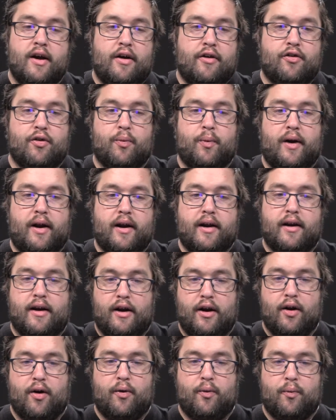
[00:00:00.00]
So
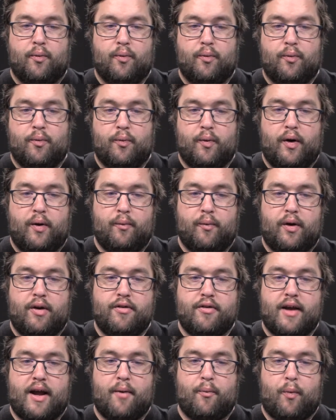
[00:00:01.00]
when we
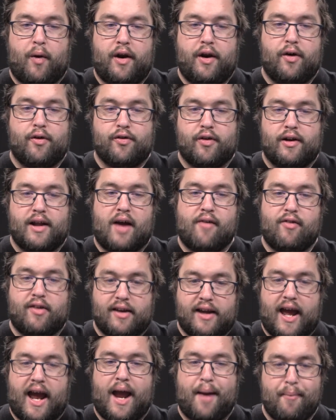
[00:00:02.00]
say Windows
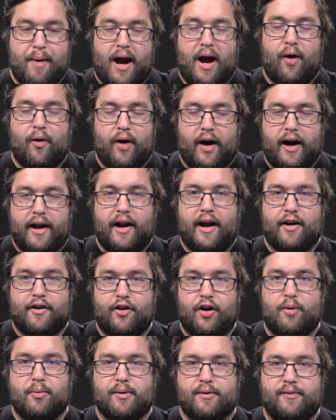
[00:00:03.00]
11 came out on
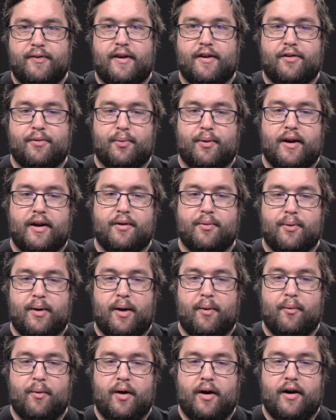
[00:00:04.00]
October 5th,
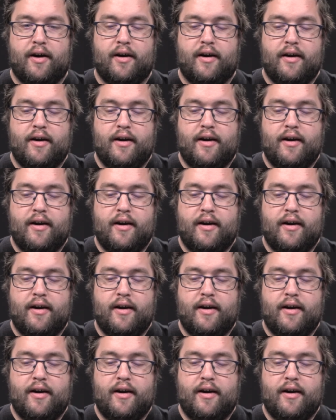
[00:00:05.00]
2021,